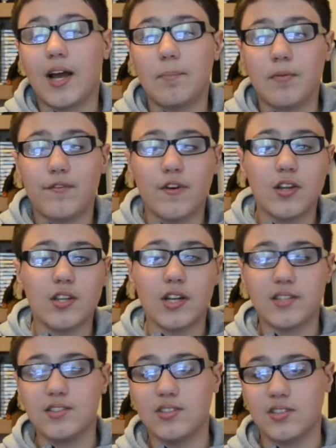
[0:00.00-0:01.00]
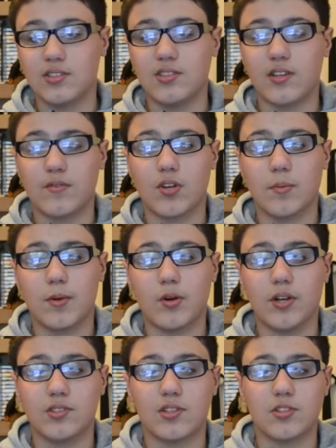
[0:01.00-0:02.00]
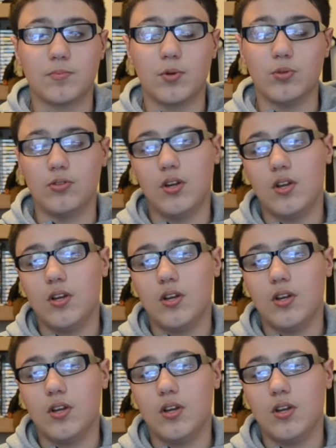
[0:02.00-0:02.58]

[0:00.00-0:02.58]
I prefer the 1967 Camaro SS mode